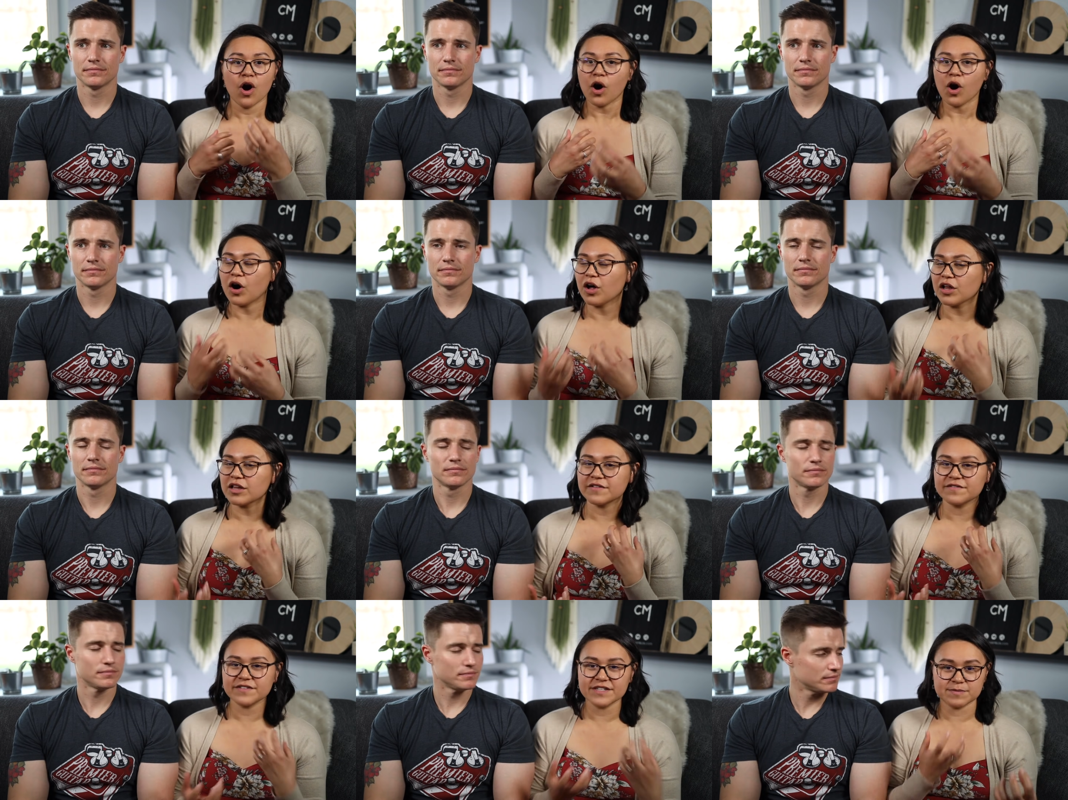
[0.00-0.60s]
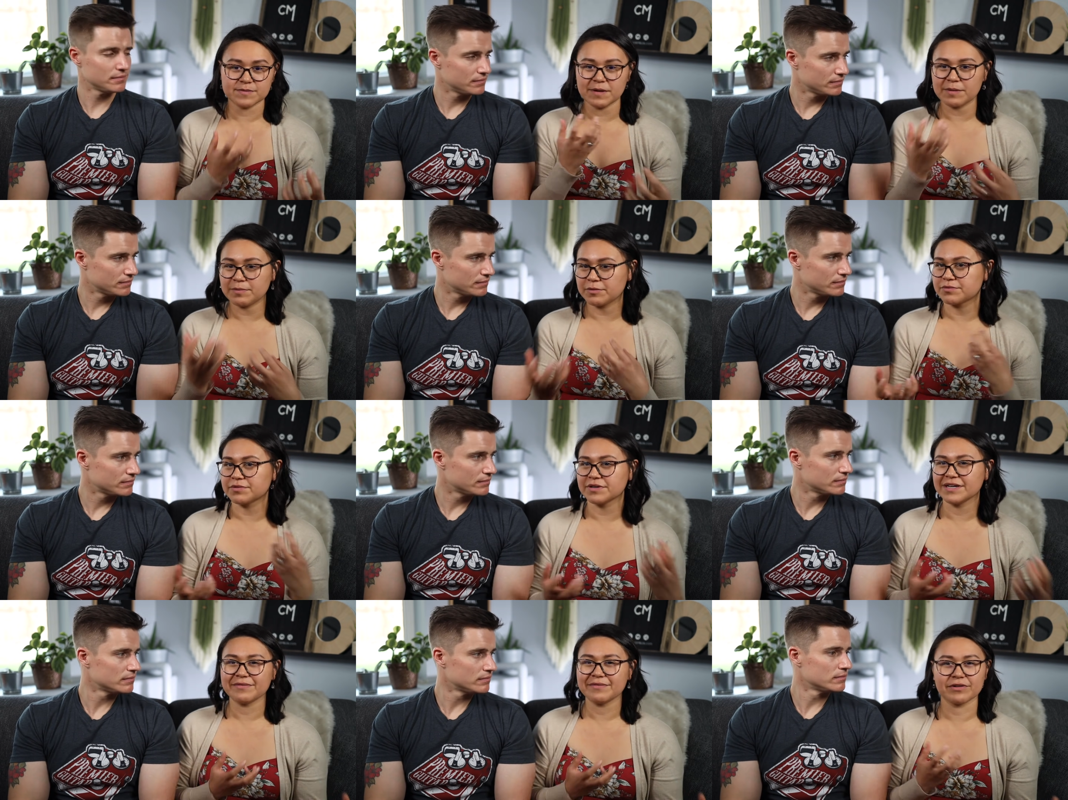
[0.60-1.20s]
Speaker 1: all of these people
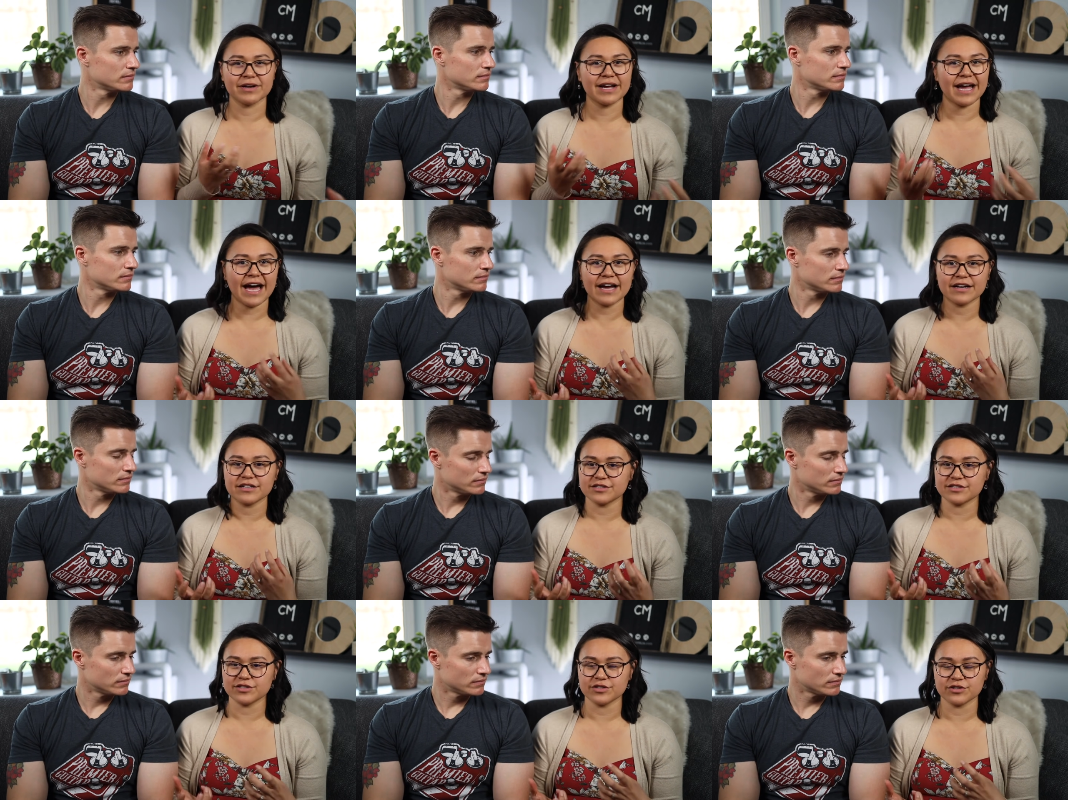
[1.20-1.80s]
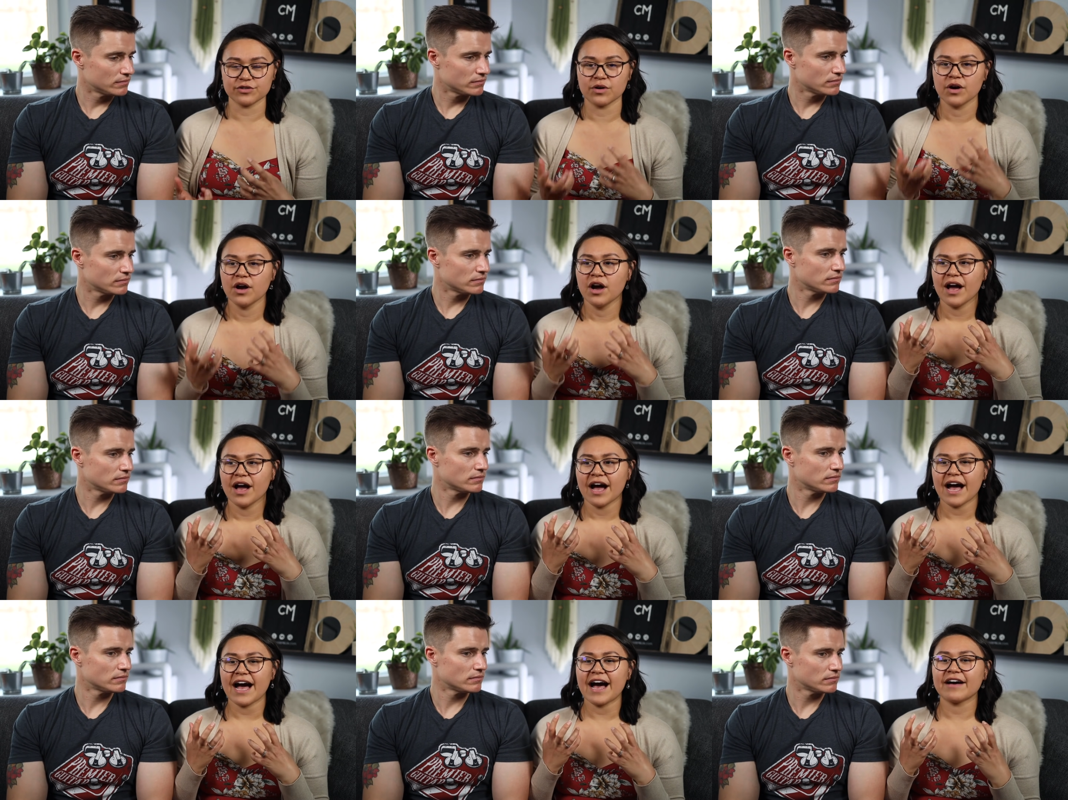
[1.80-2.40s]
we react to
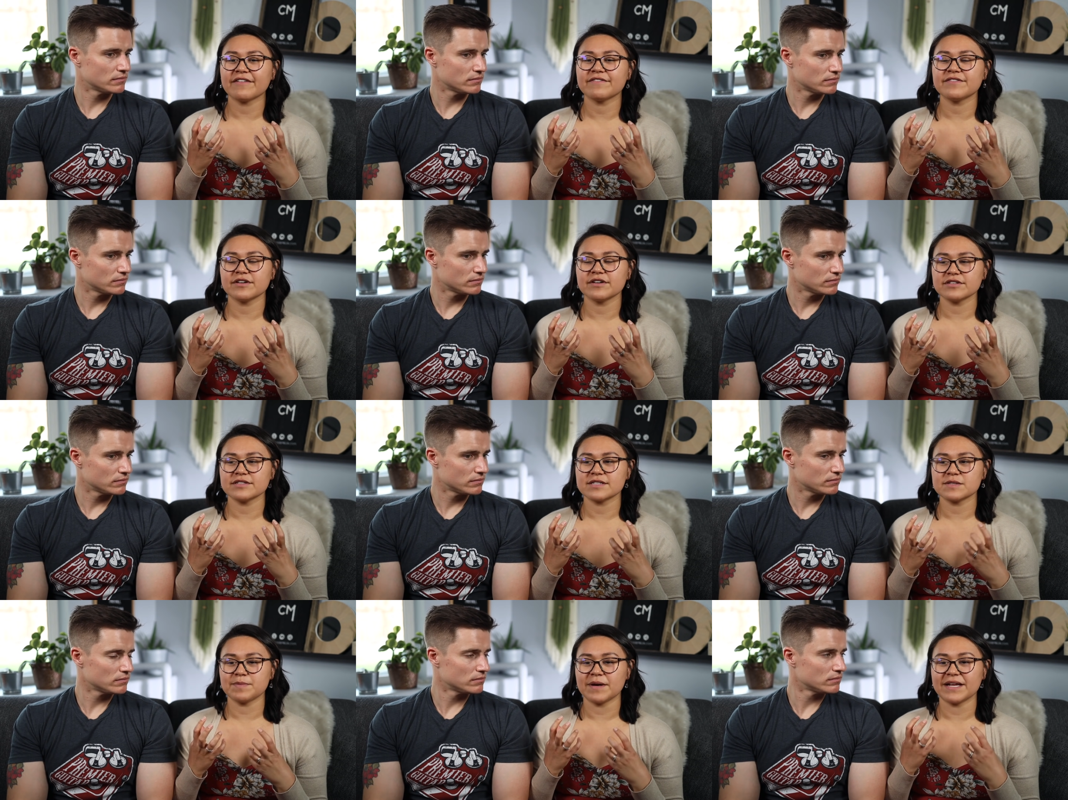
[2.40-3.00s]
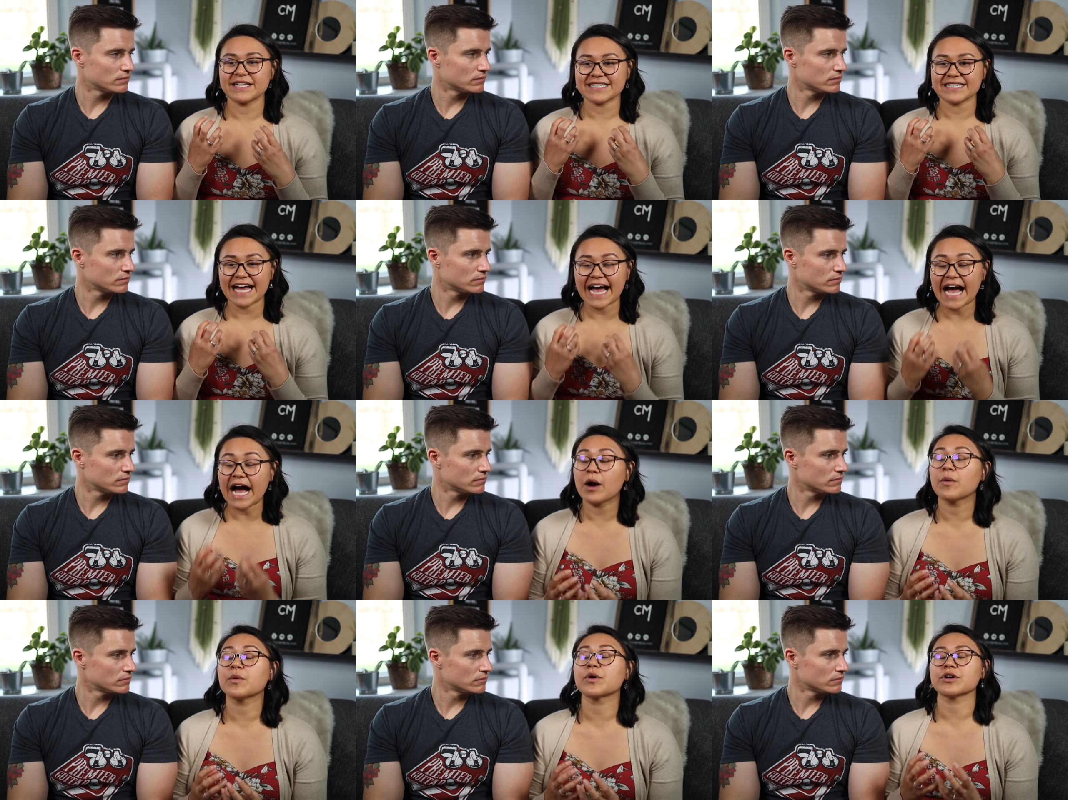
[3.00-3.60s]
have spent
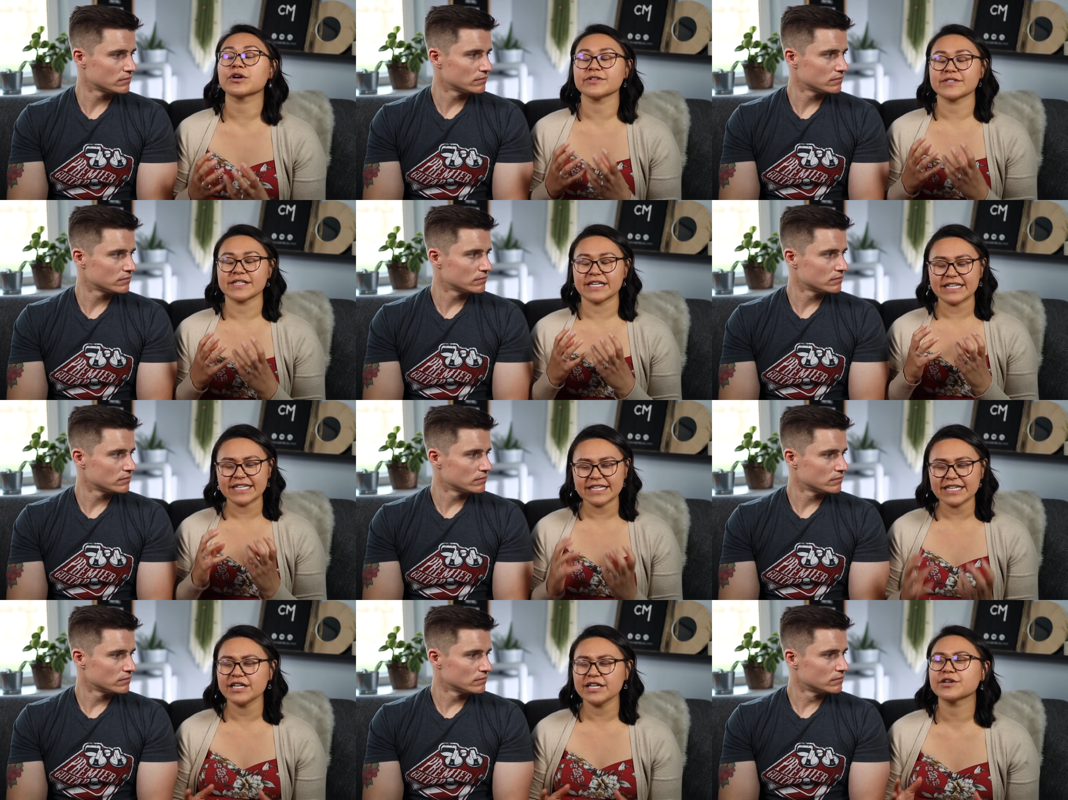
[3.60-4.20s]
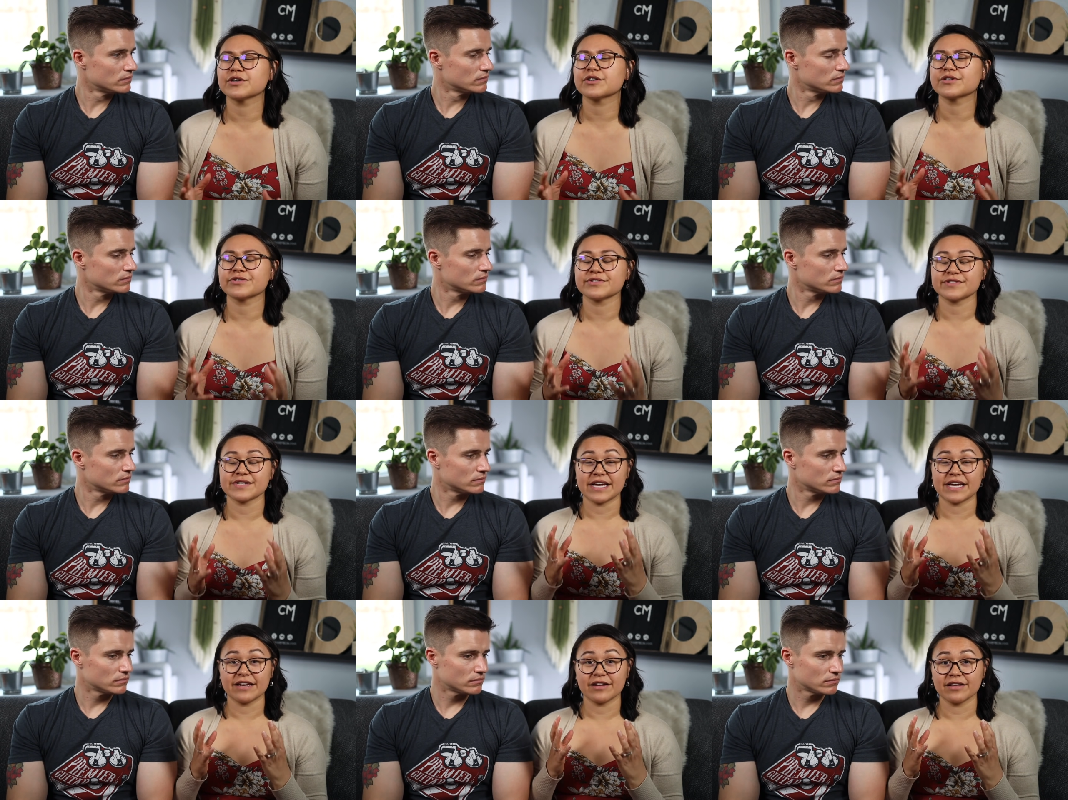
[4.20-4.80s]
hours and years
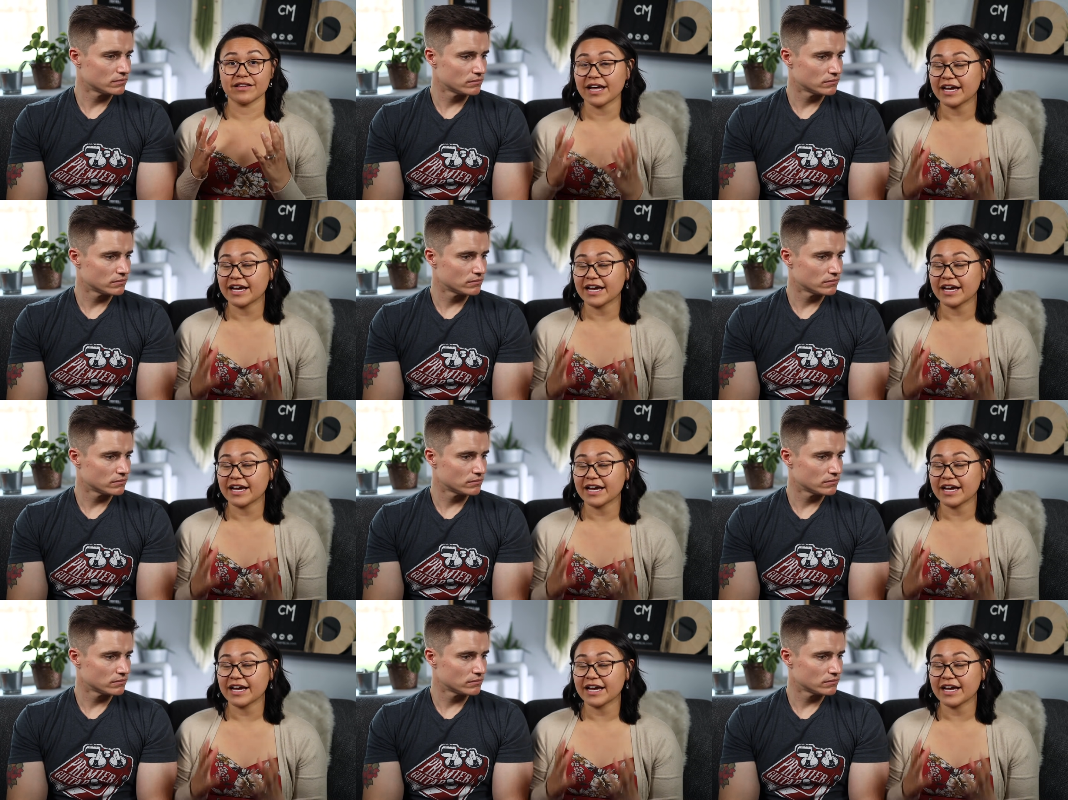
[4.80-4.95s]
and